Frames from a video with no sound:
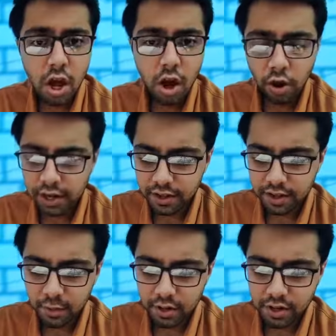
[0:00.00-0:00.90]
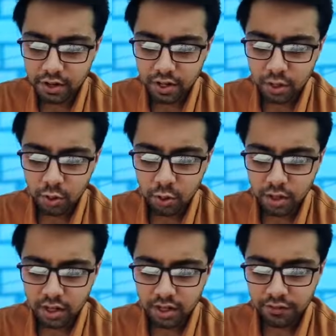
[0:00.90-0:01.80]
On examination, you
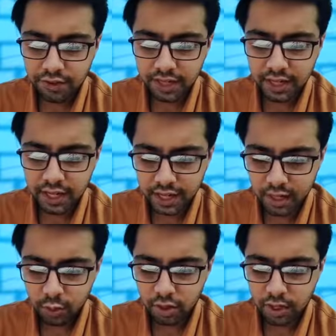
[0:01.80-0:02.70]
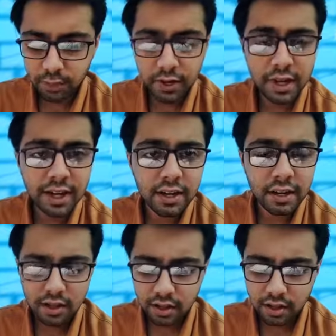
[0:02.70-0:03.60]
notice the fetal head was appeared at
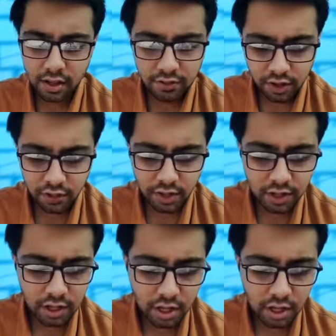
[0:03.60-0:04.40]
the vulva.